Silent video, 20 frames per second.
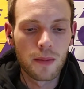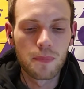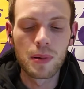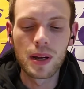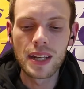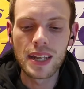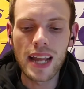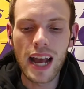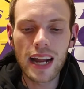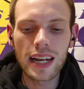
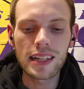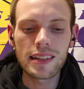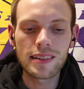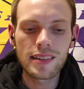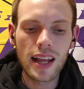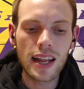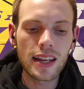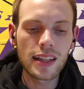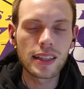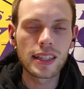But not
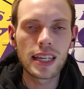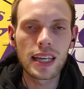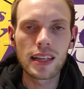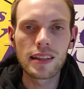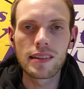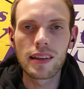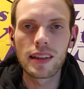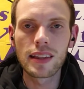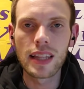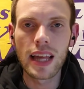extending
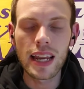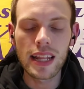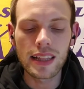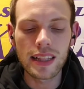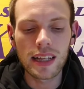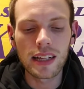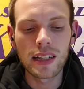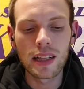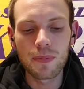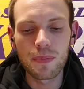leads,
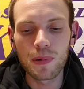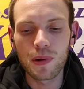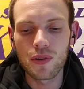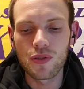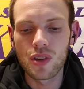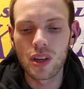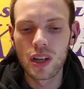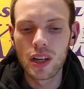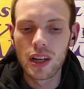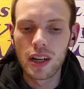letting the
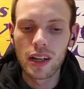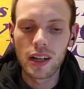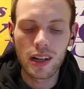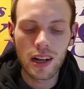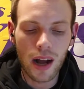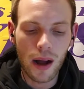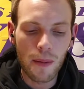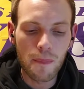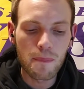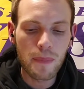Clippers
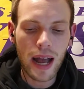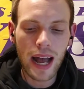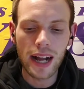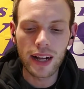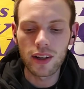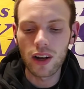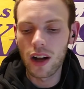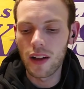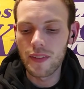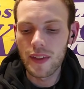come
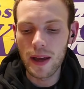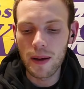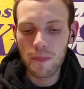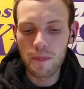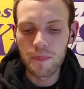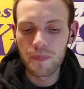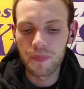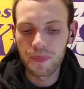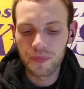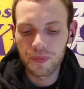back on
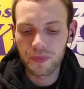them,